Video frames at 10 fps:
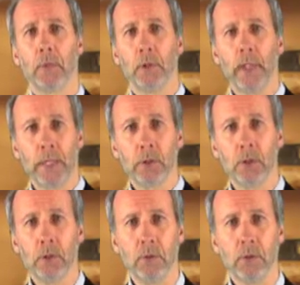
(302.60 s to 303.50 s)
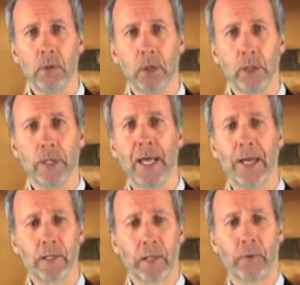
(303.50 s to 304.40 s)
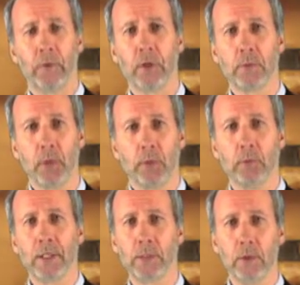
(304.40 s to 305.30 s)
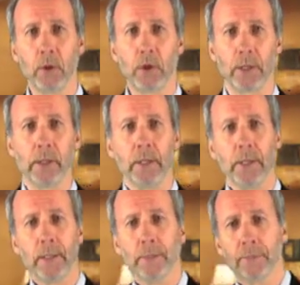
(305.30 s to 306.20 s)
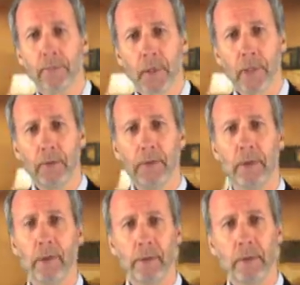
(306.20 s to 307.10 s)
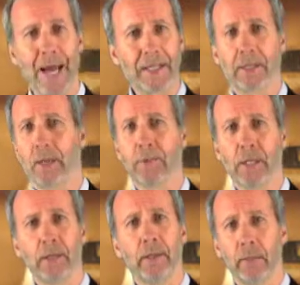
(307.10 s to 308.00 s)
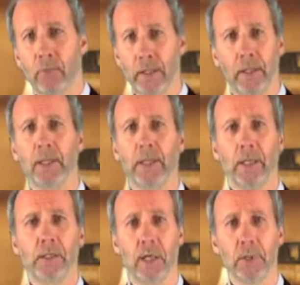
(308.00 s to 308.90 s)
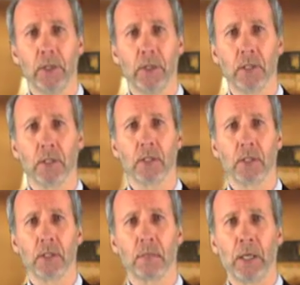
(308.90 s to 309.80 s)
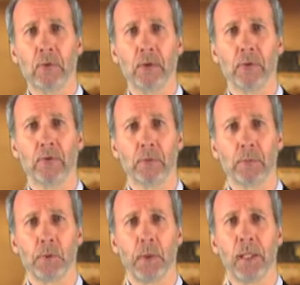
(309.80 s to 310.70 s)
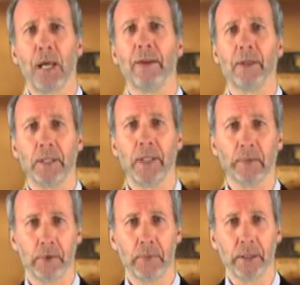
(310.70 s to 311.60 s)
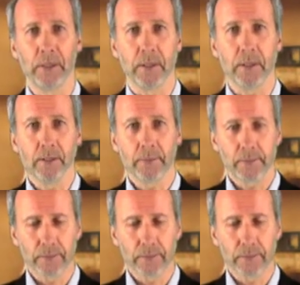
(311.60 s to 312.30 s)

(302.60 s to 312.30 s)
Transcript: leading to early exit of the dispute and resolution, that's something that really, in some instances, can spell the difference between life and death for the business.